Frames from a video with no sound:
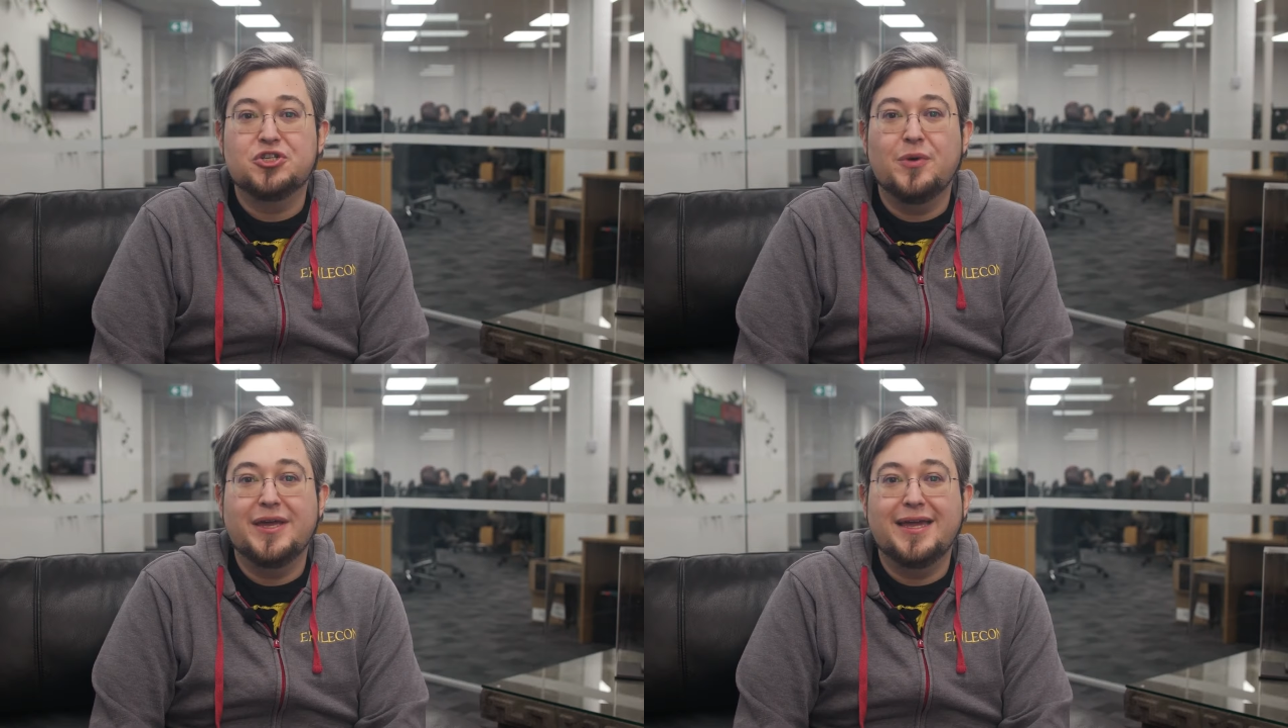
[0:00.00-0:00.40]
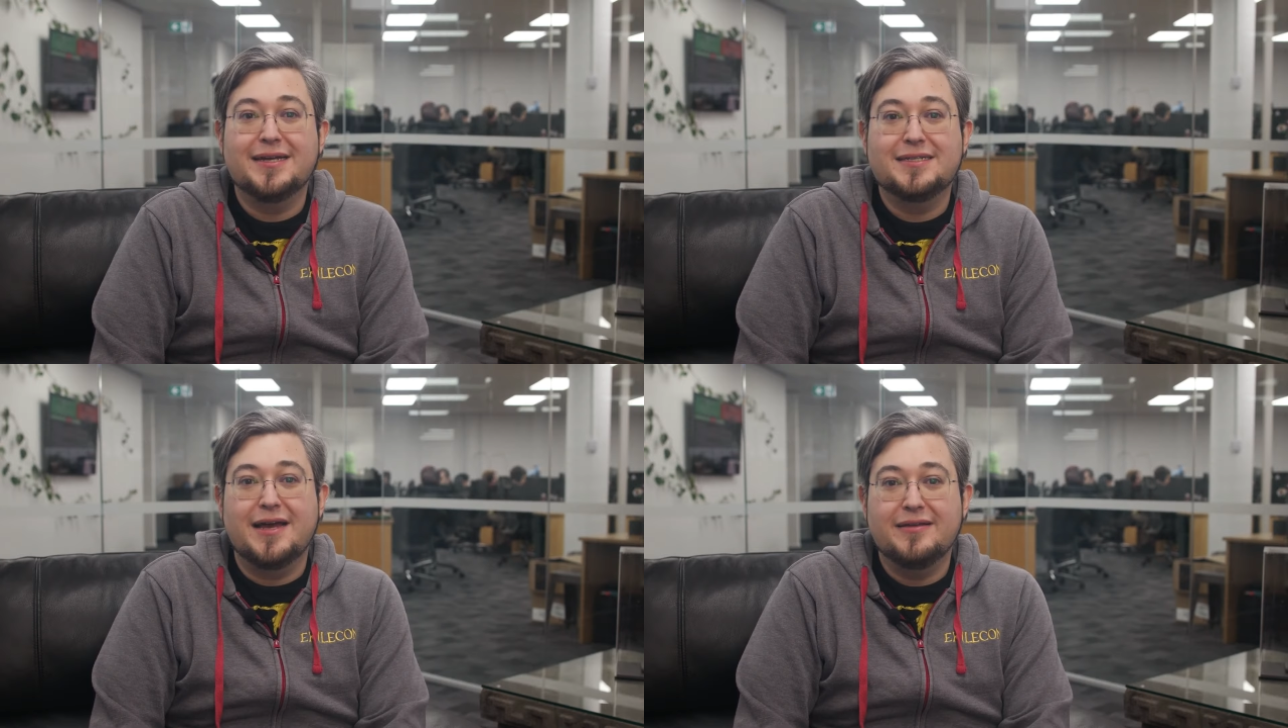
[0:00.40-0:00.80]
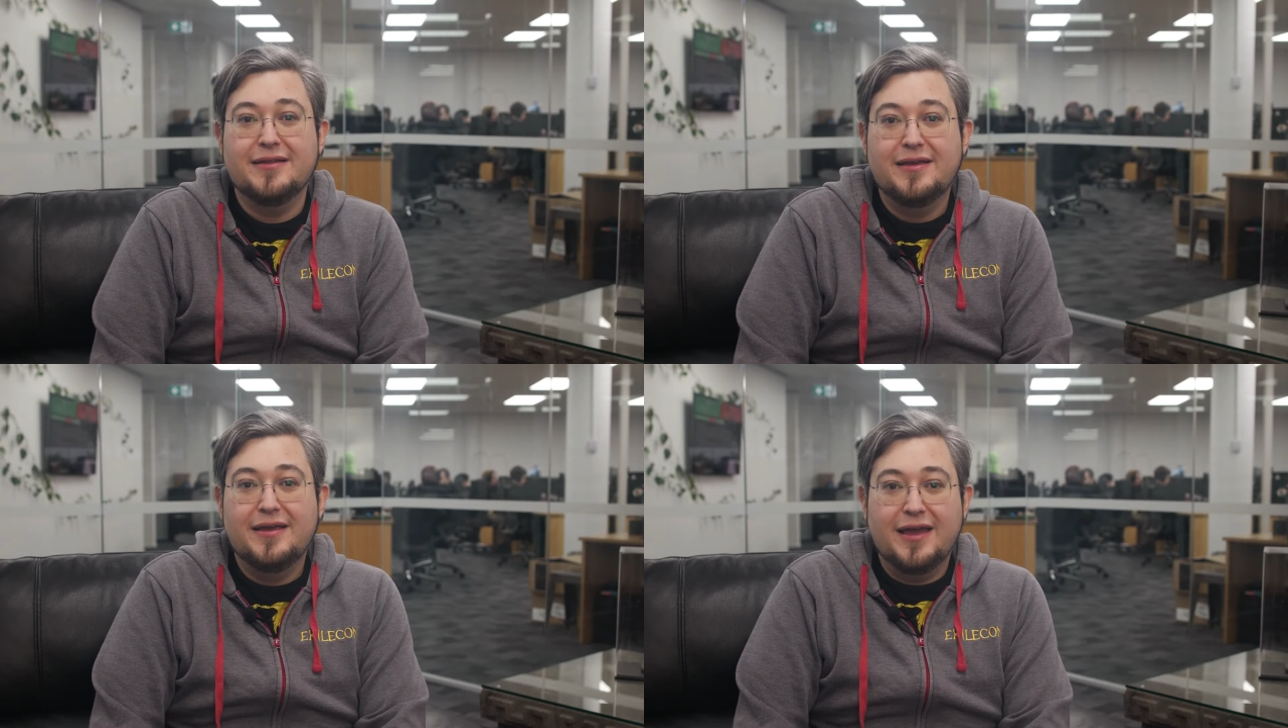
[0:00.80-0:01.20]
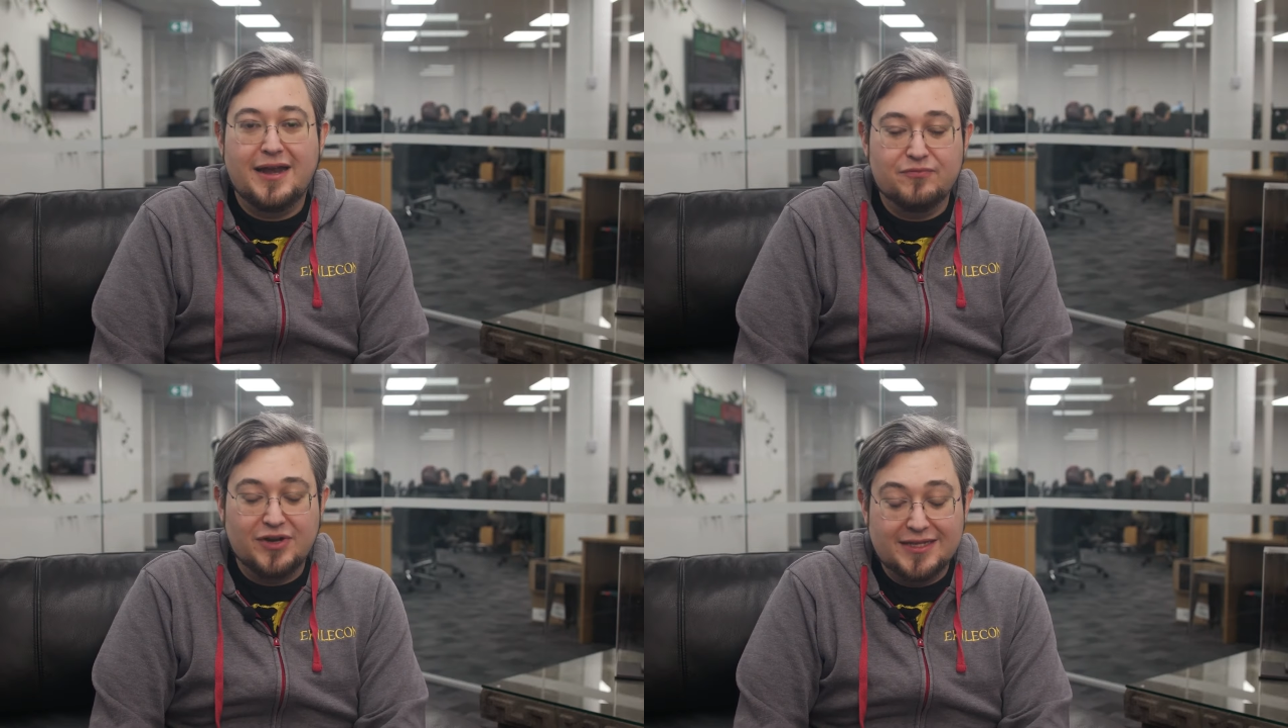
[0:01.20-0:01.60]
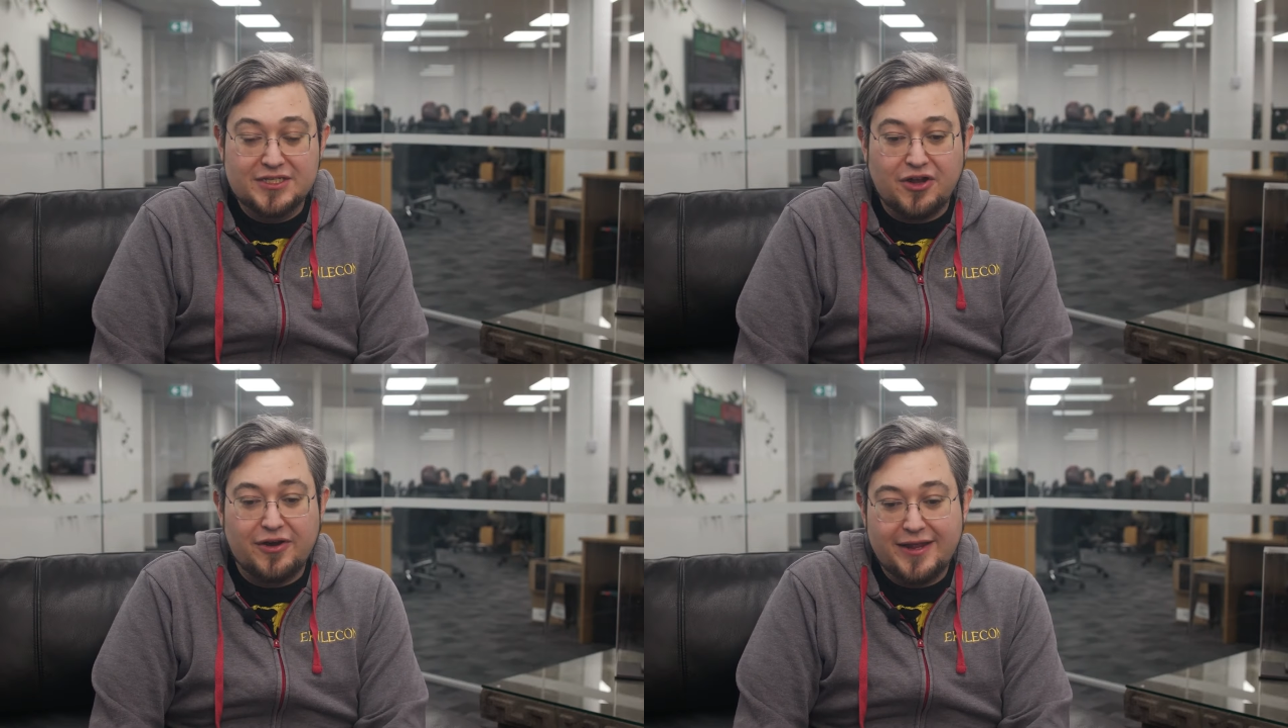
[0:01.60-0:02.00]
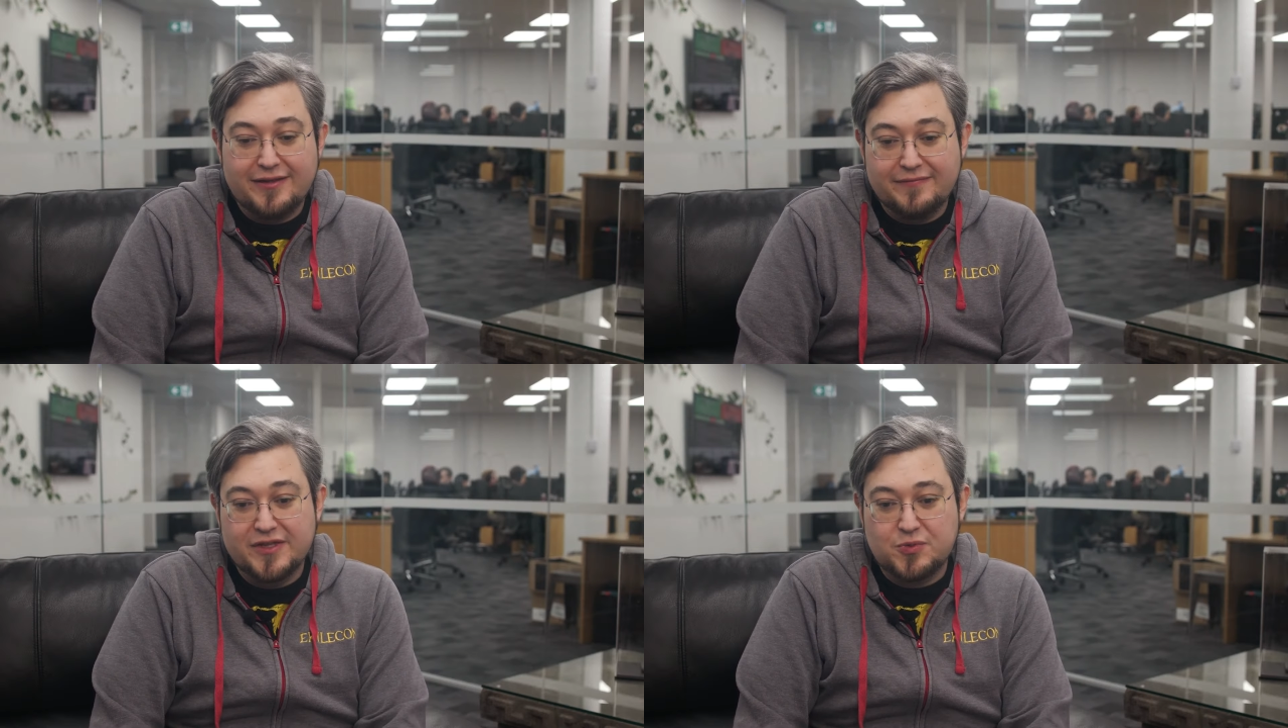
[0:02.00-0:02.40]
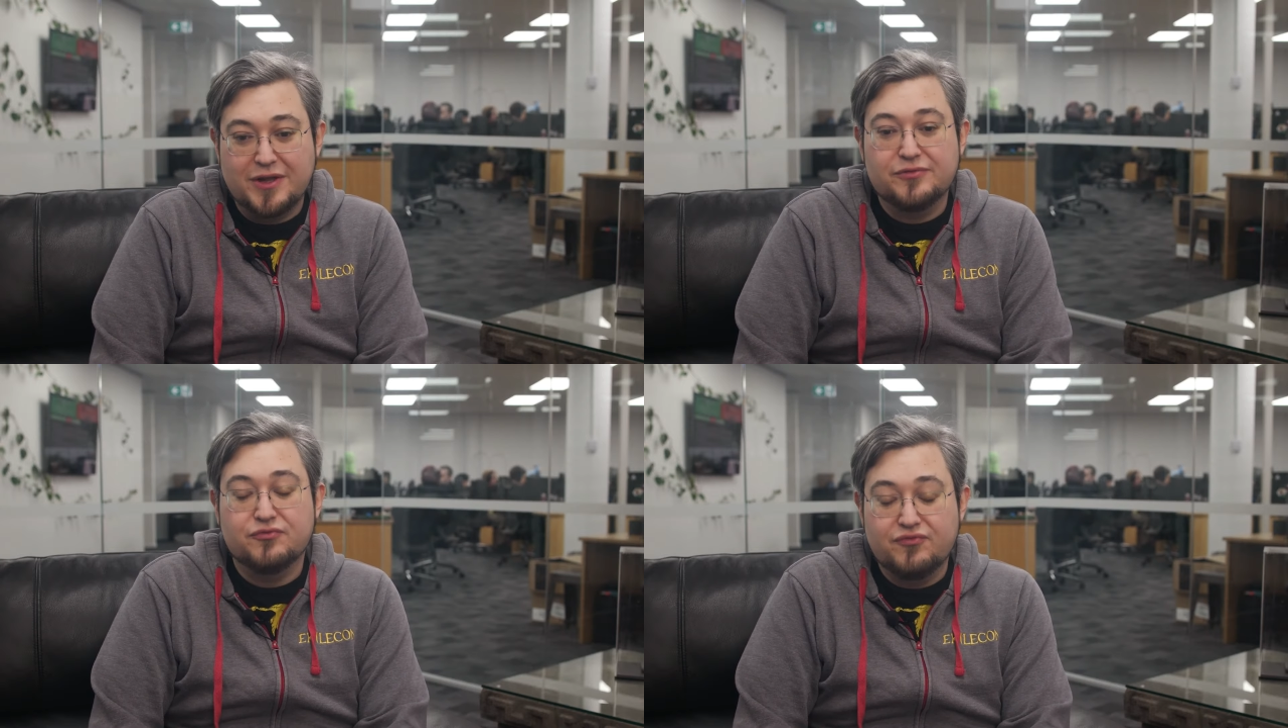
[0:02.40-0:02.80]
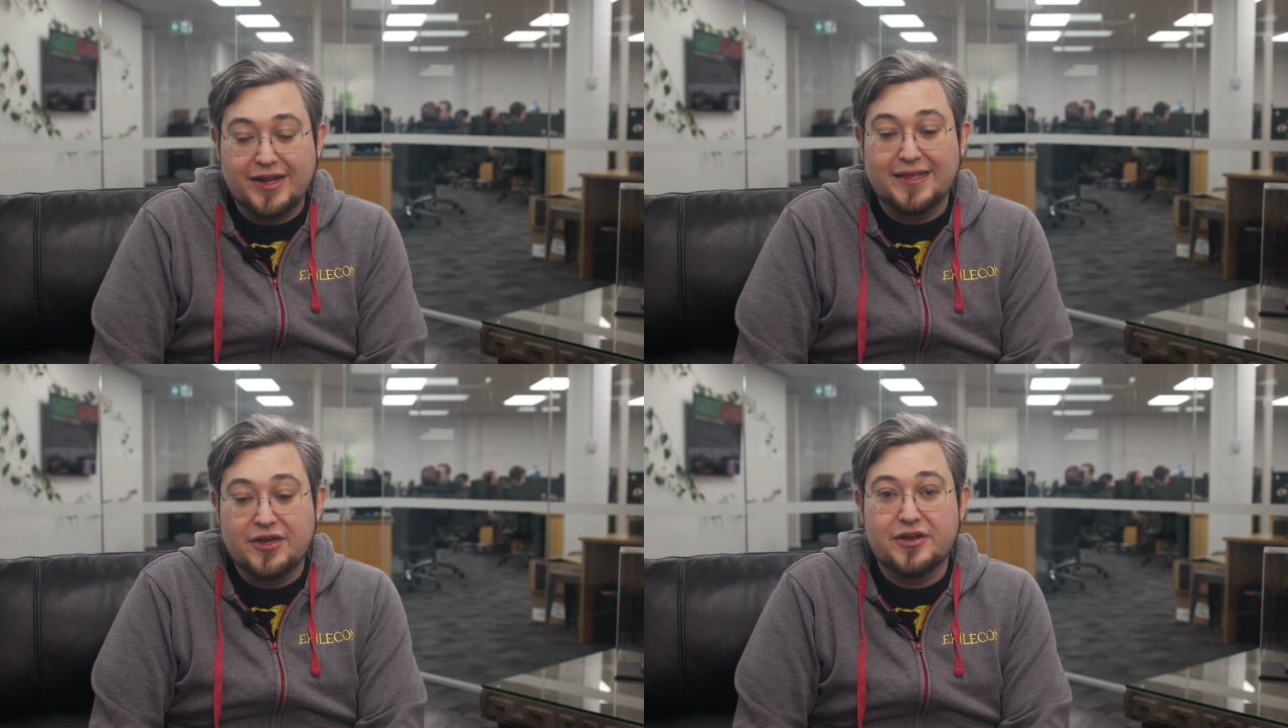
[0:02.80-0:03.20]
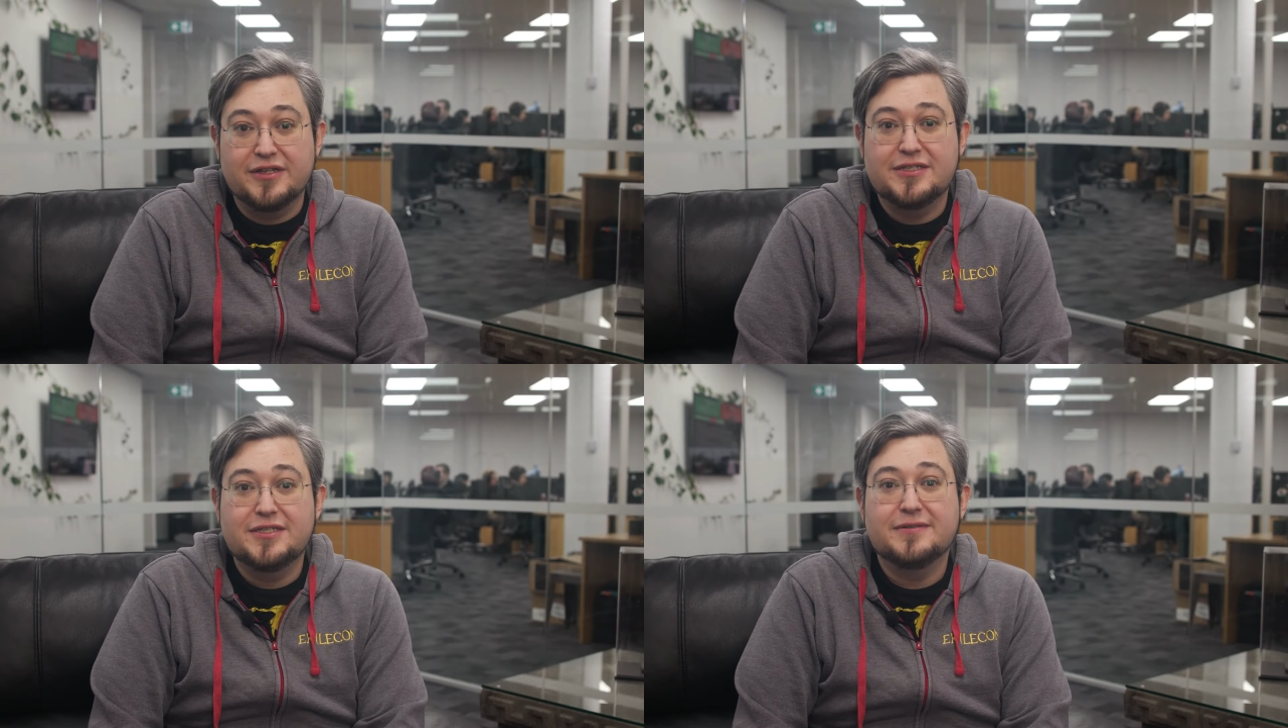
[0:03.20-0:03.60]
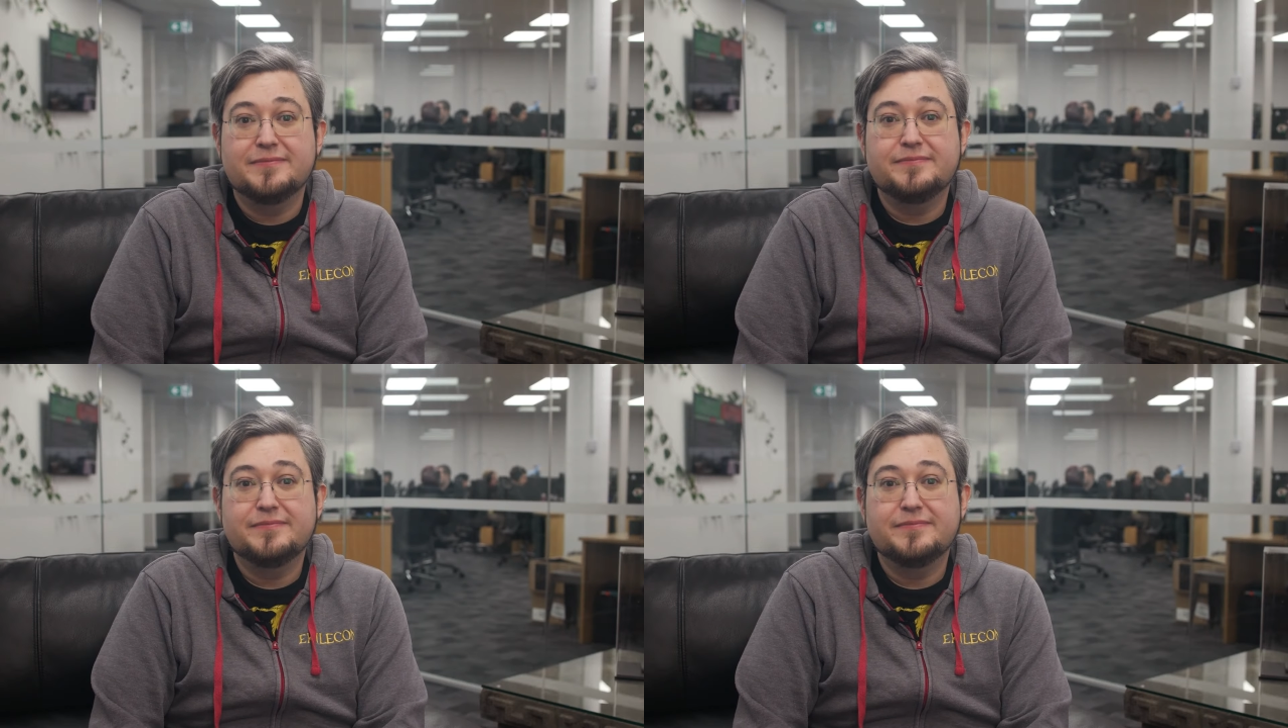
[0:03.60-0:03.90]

sure we could get it done. And I'm really sorry. This one really hurts.